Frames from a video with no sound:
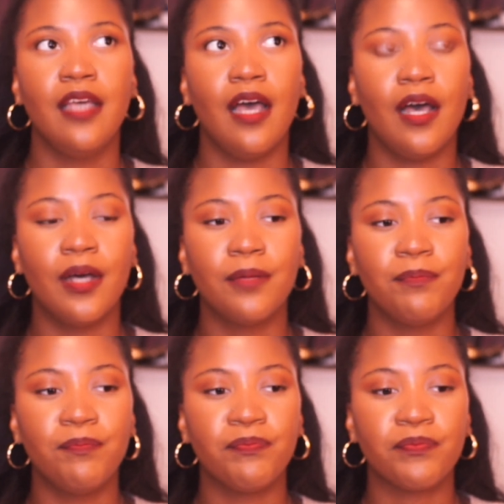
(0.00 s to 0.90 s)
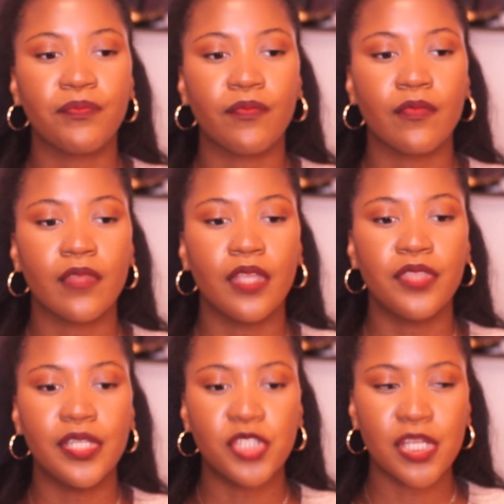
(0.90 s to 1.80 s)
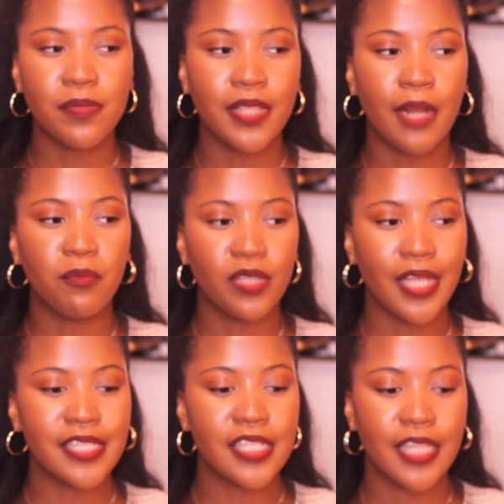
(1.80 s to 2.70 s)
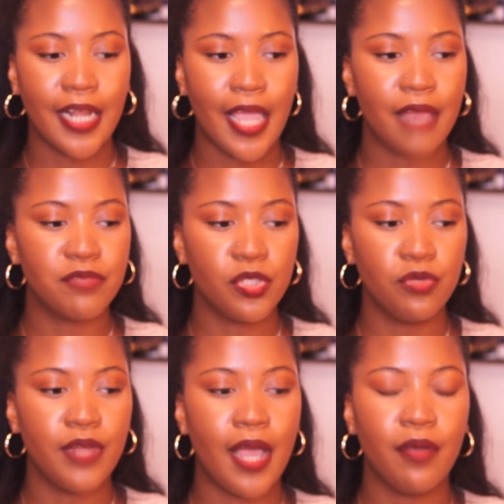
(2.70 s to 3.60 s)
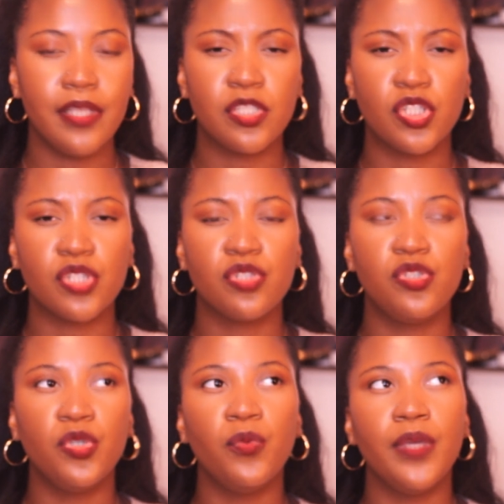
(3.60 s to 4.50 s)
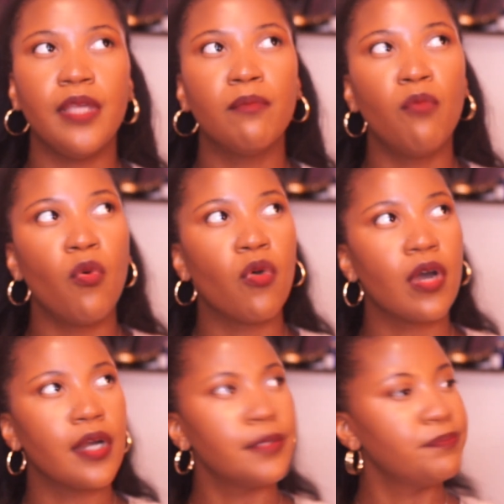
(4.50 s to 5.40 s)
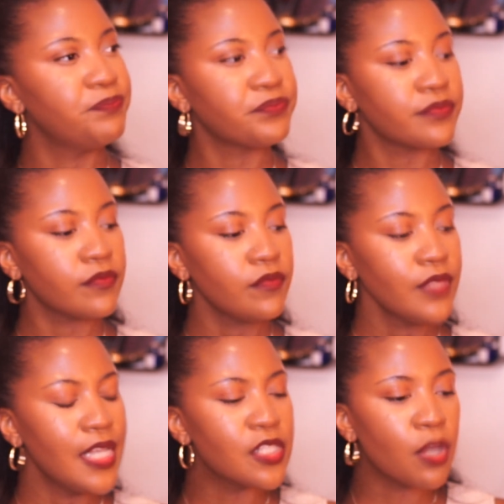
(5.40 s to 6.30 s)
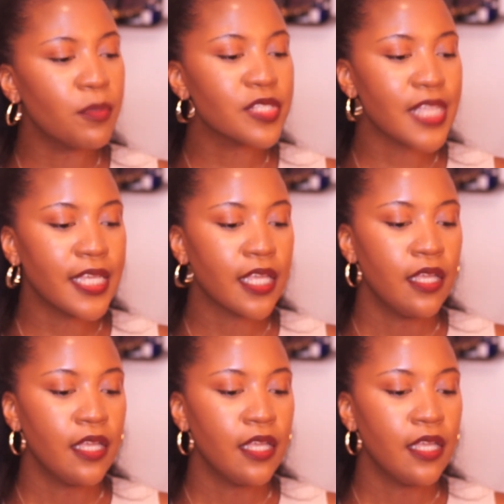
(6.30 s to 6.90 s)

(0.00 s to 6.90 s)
the adjustment that I'm realizing that I have to do now is just doing more. It's almost like